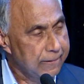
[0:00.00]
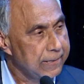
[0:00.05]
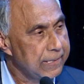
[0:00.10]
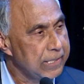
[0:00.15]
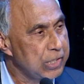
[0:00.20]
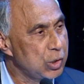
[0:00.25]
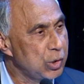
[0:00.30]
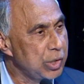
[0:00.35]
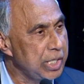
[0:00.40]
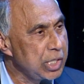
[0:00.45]

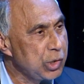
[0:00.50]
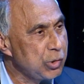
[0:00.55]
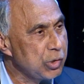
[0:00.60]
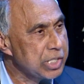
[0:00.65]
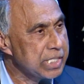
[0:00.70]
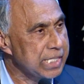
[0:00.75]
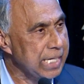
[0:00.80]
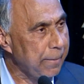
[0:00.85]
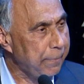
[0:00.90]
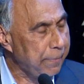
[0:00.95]
You need to
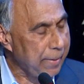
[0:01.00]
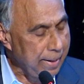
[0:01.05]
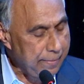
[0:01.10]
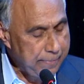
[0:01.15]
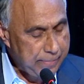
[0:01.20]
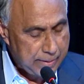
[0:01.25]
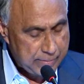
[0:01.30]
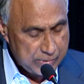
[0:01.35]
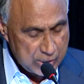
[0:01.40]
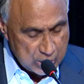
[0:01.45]
step
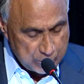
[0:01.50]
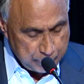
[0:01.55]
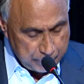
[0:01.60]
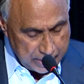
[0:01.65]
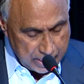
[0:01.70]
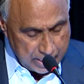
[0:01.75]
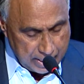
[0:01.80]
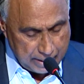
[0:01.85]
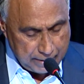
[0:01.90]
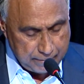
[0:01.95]
up and
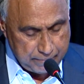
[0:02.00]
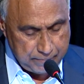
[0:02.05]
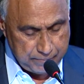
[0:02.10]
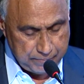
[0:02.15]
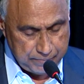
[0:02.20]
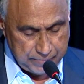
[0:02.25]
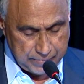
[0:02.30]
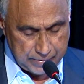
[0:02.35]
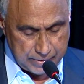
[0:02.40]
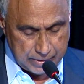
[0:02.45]
speak out,
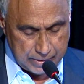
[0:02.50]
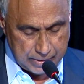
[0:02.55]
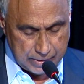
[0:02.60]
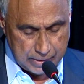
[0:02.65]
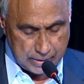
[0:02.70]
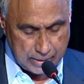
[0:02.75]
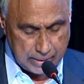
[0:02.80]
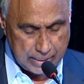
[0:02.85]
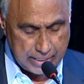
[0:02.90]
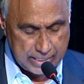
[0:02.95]

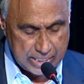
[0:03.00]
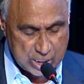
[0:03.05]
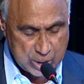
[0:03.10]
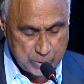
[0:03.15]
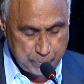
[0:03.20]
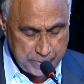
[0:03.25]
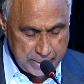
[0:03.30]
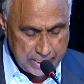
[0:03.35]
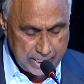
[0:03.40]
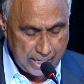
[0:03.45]

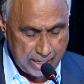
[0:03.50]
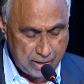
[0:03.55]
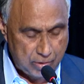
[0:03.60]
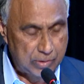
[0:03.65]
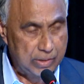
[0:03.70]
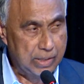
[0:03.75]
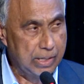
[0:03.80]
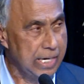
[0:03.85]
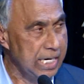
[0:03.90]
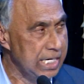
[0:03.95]

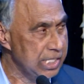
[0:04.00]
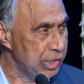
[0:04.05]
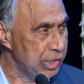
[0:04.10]
as